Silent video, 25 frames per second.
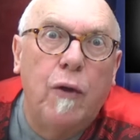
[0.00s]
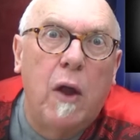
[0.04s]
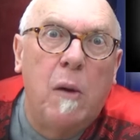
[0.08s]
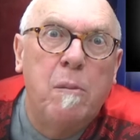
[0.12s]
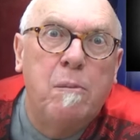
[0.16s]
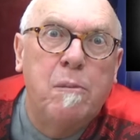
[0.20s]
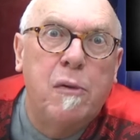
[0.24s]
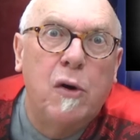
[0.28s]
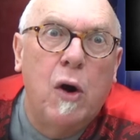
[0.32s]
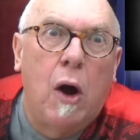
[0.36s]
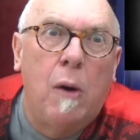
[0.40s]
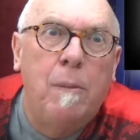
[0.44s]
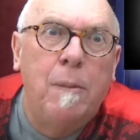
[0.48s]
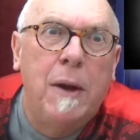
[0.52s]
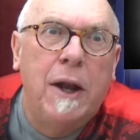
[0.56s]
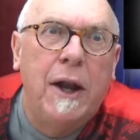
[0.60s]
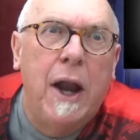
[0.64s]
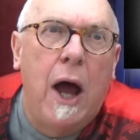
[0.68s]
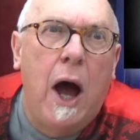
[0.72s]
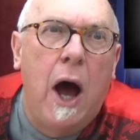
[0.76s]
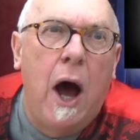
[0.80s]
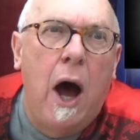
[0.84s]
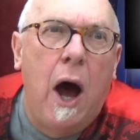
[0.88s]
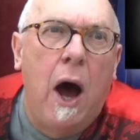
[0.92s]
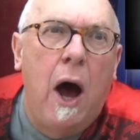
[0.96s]
the
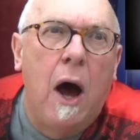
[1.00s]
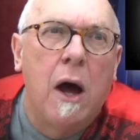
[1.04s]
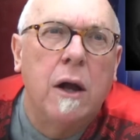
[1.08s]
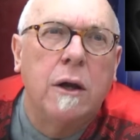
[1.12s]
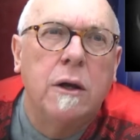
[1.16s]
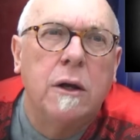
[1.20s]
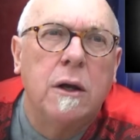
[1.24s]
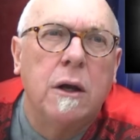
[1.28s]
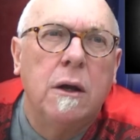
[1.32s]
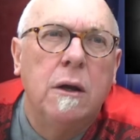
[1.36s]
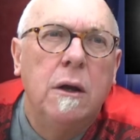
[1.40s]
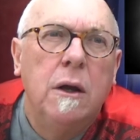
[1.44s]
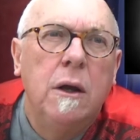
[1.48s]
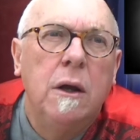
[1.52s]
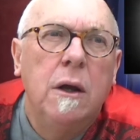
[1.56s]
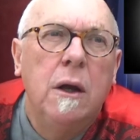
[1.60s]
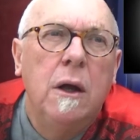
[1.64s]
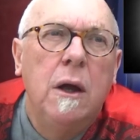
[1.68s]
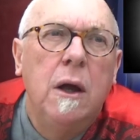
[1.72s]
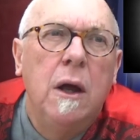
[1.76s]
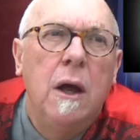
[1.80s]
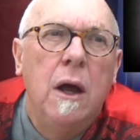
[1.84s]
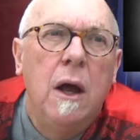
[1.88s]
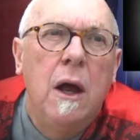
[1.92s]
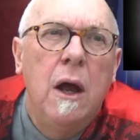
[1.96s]
promenade.
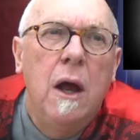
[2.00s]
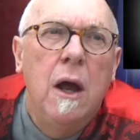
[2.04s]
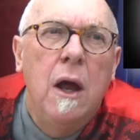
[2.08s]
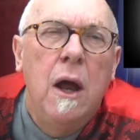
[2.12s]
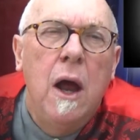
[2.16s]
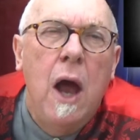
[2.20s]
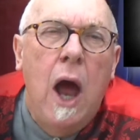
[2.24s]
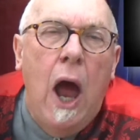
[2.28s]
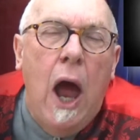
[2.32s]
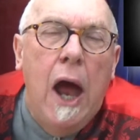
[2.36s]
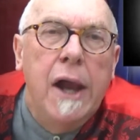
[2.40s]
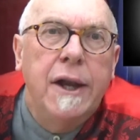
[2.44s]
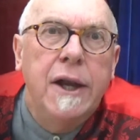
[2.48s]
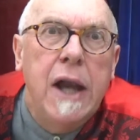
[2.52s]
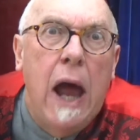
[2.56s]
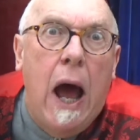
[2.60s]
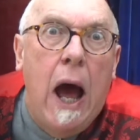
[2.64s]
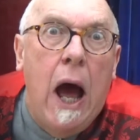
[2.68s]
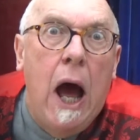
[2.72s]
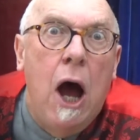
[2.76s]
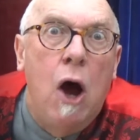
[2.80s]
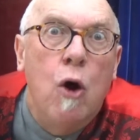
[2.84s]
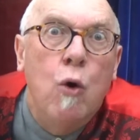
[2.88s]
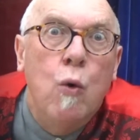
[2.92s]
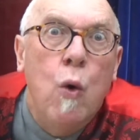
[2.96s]

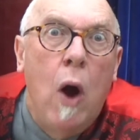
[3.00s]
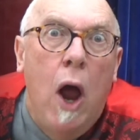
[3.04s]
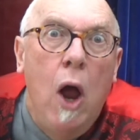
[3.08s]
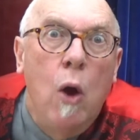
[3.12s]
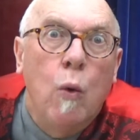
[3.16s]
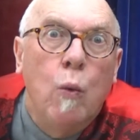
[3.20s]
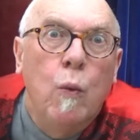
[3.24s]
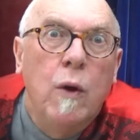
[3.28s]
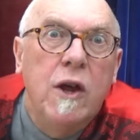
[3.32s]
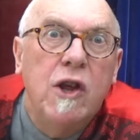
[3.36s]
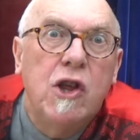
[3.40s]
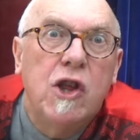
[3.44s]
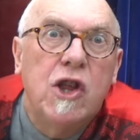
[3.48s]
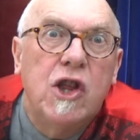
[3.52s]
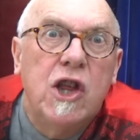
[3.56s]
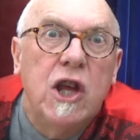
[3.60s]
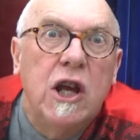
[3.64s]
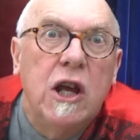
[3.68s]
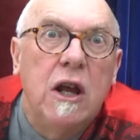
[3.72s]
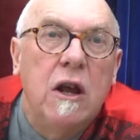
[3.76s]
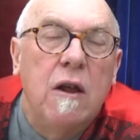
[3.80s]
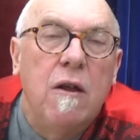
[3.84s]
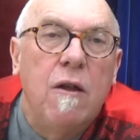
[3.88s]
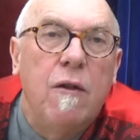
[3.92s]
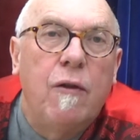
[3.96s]
Now we
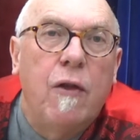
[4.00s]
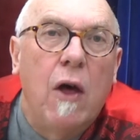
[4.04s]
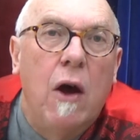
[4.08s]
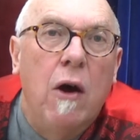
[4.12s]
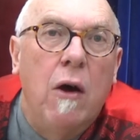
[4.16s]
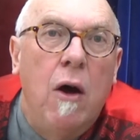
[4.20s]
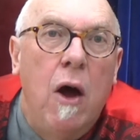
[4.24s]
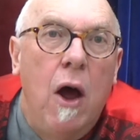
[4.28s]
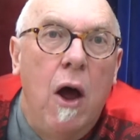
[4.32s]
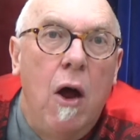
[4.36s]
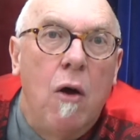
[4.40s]
see the